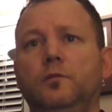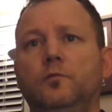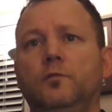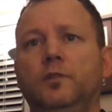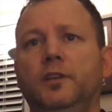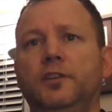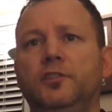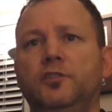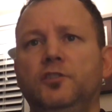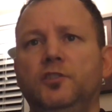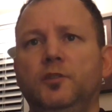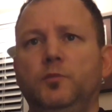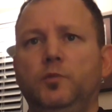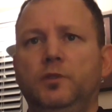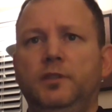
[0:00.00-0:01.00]

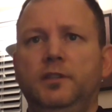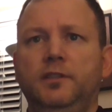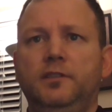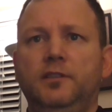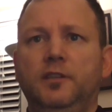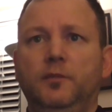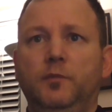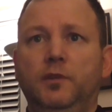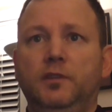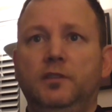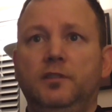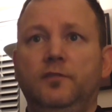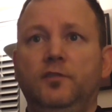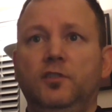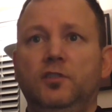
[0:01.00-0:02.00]
relationship with TCM is
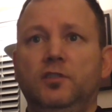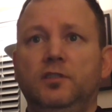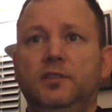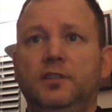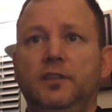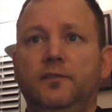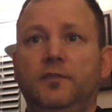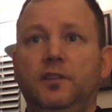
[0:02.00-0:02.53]
deficiency of